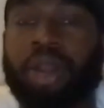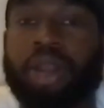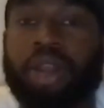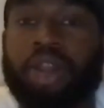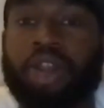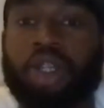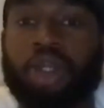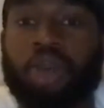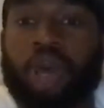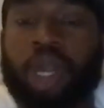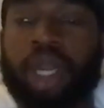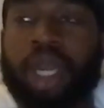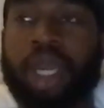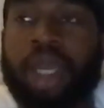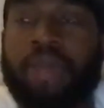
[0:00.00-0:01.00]
You're just
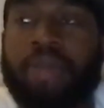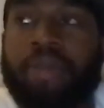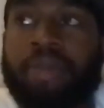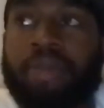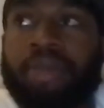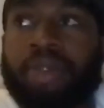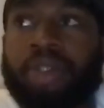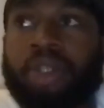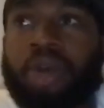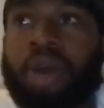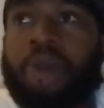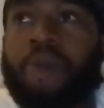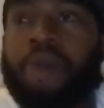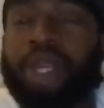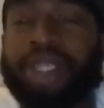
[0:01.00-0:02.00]
one name. So I
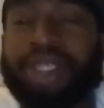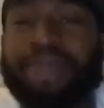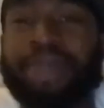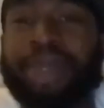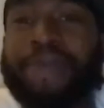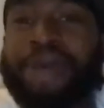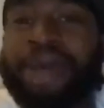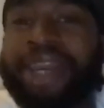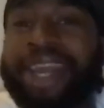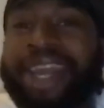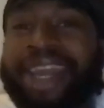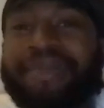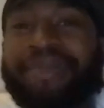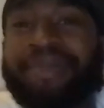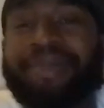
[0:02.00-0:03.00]
wanted to be one
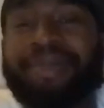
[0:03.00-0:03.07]
name.